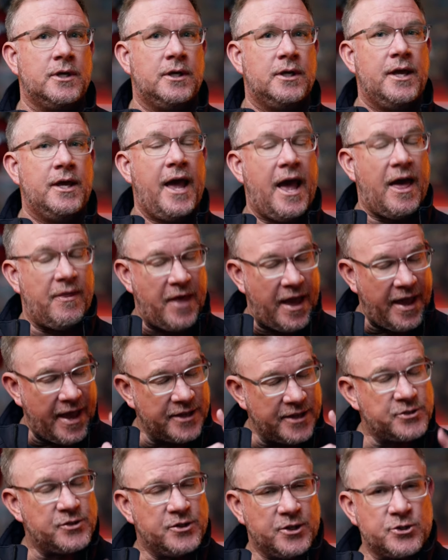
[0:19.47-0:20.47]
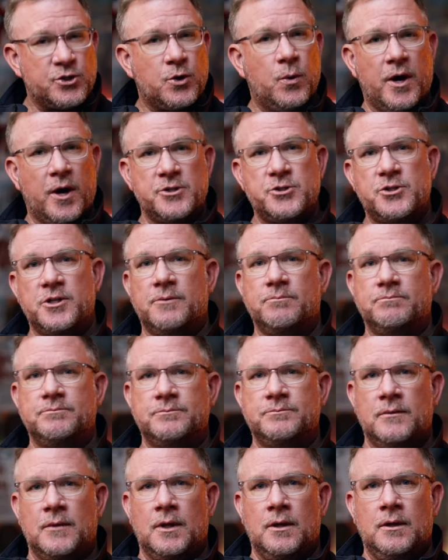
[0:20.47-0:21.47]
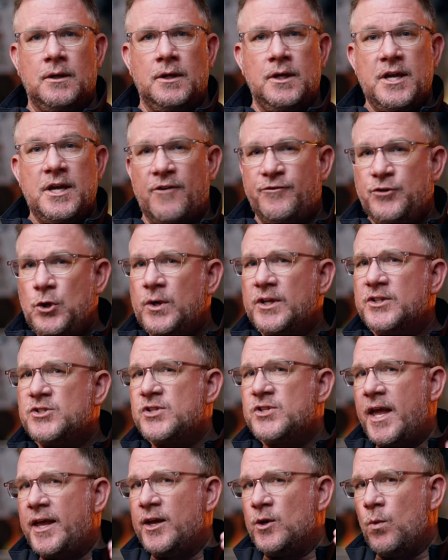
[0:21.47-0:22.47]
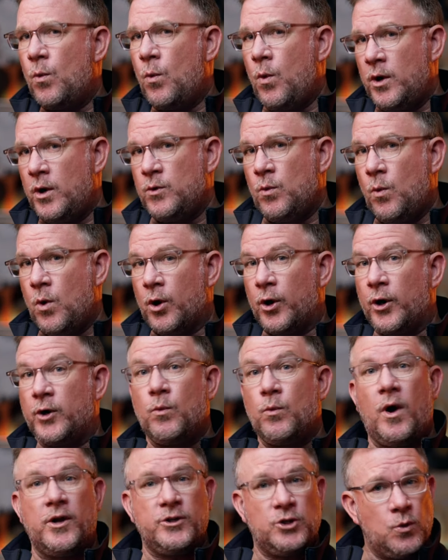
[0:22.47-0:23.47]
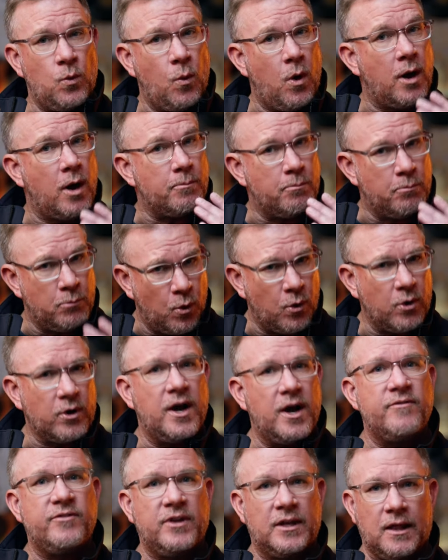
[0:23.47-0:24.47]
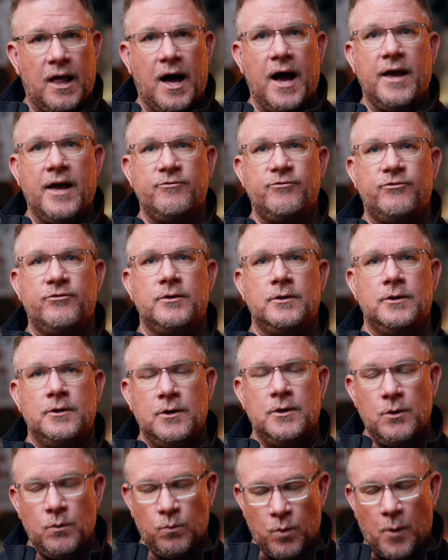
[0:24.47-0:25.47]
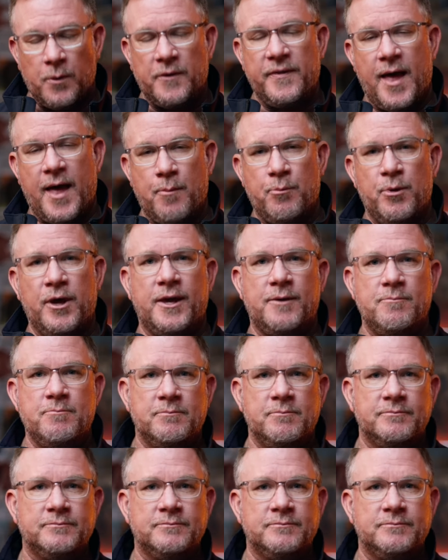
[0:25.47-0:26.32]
and they asked this question. If you could say in one word what you want more of in life, what would that be?